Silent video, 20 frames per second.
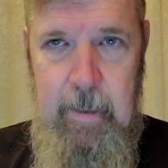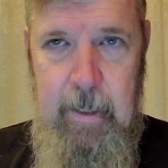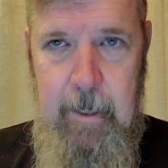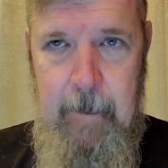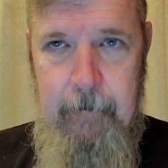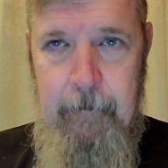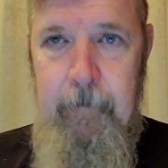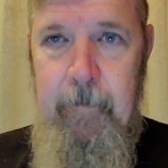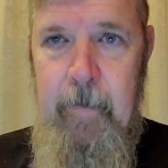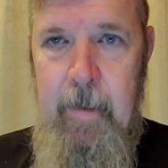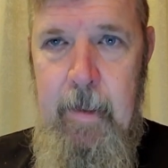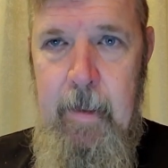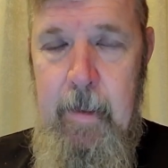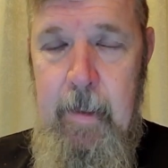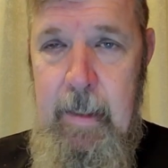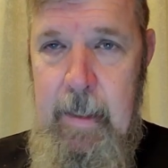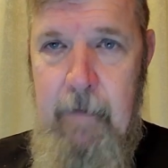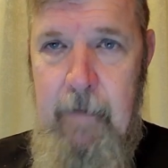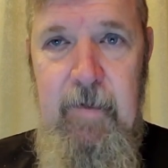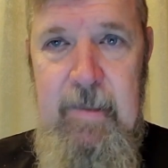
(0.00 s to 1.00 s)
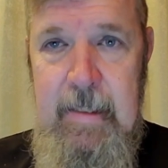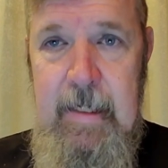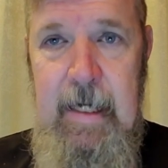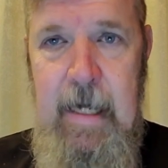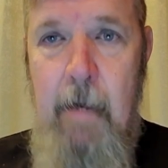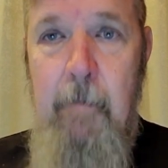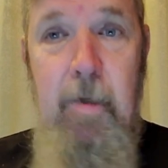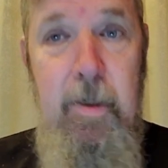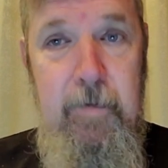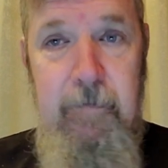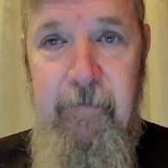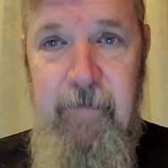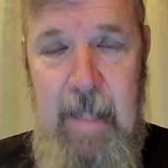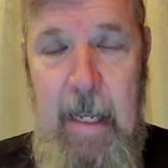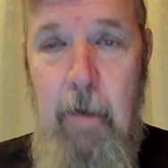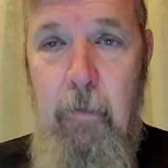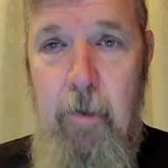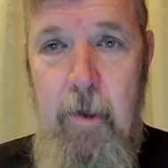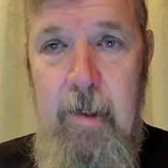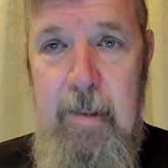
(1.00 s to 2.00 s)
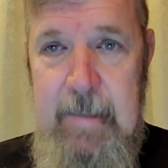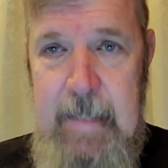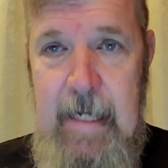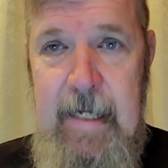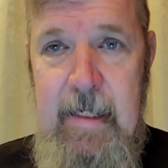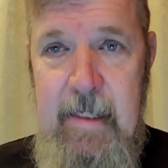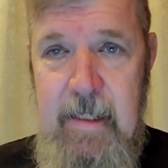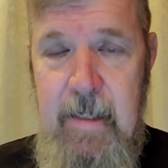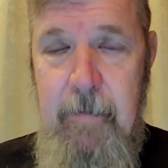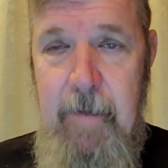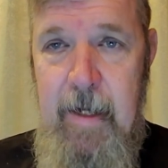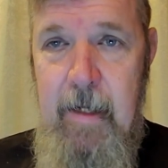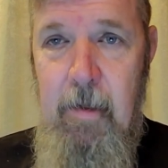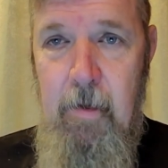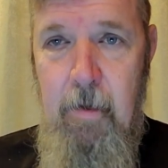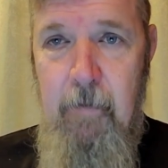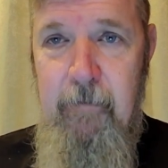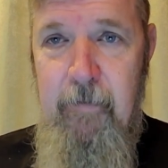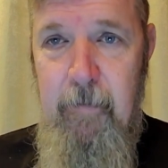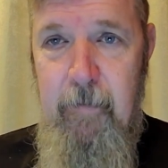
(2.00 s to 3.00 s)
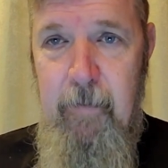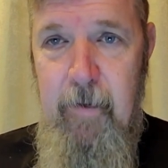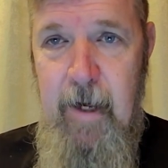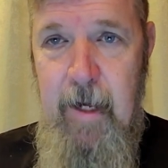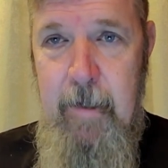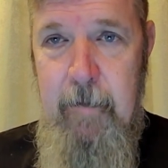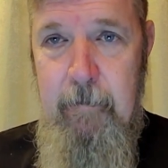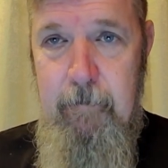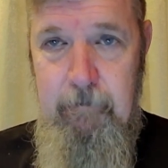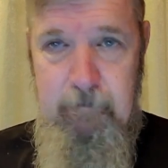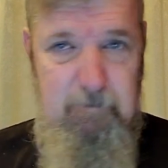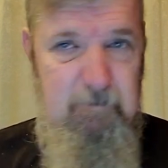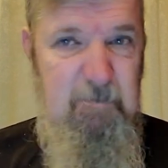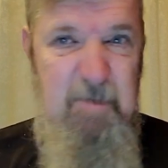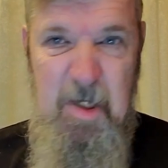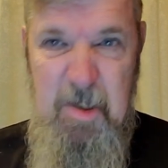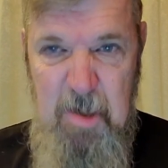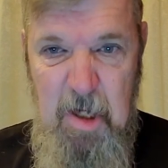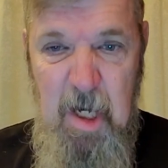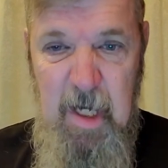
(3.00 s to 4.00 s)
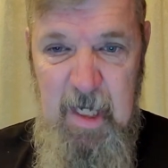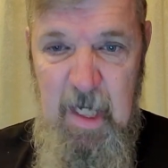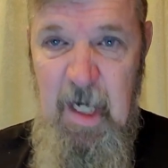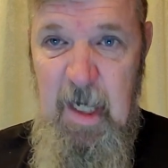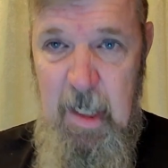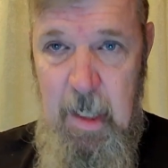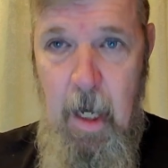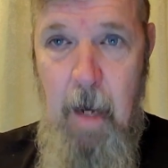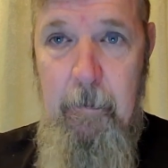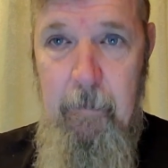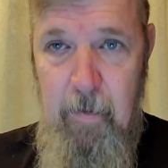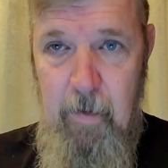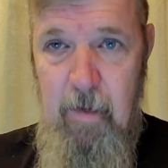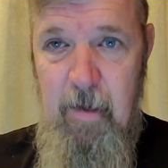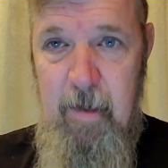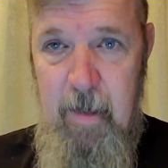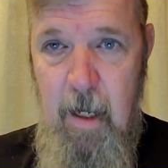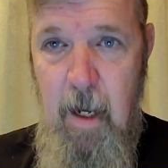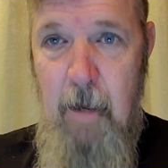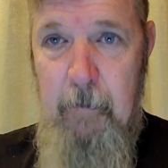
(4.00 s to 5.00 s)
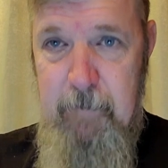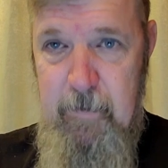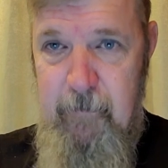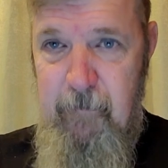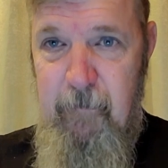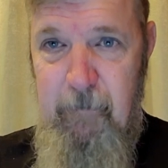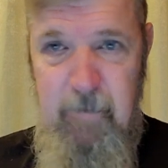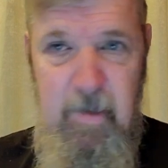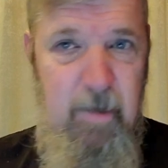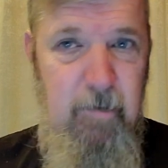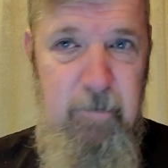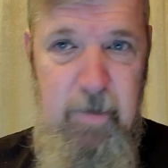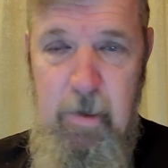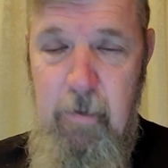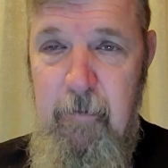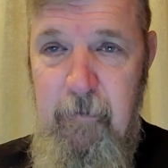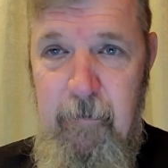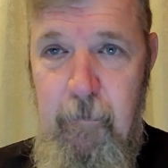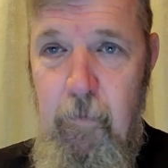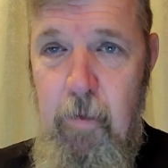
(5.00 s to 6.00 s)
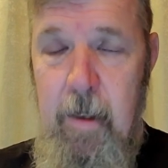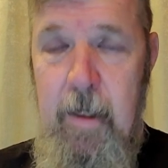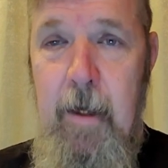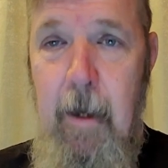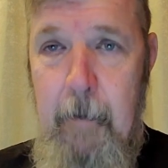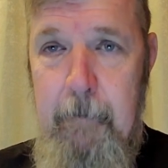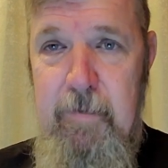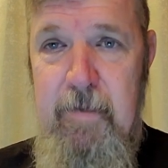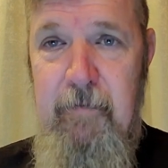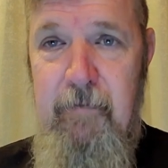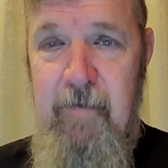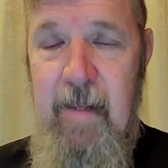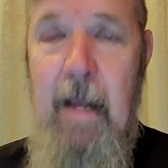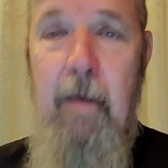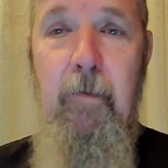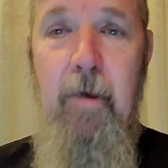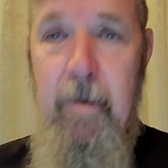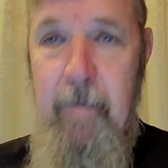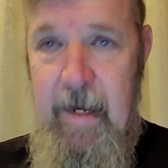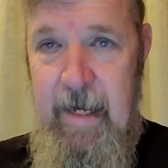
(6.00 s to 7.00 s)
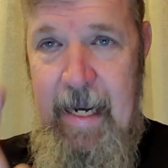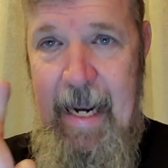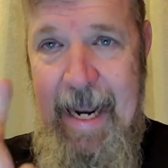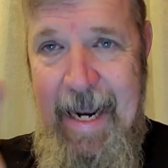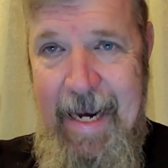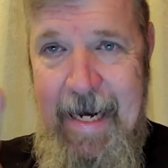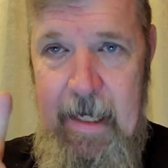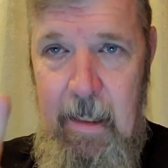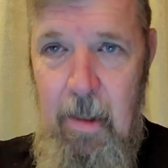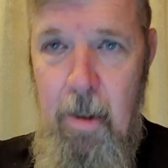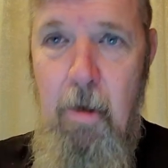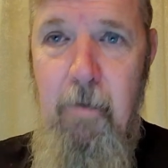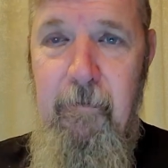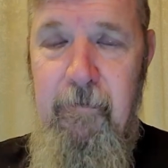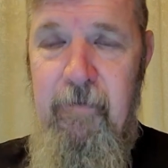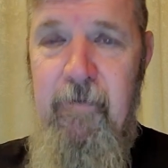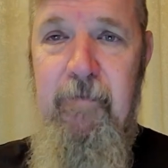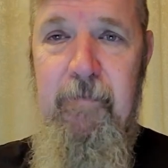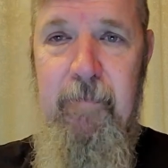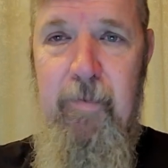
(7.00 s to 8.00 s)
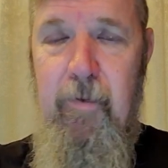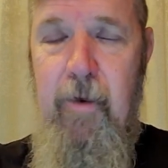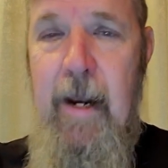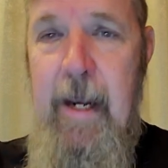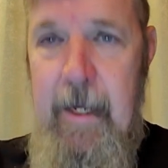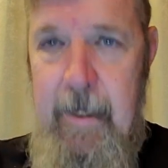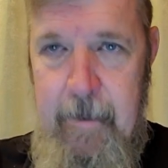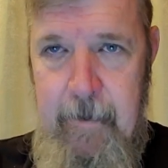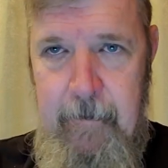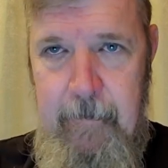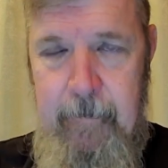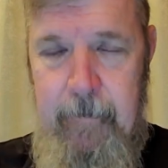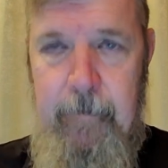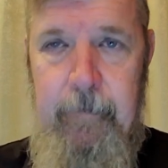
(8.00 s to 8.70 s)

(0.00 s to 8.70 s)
Okay. You ever seen how much flour it takes to make a loaf of bread? You're talking a couple of cups, you know, 2 to 4 cups of flour to make a loaf of bread.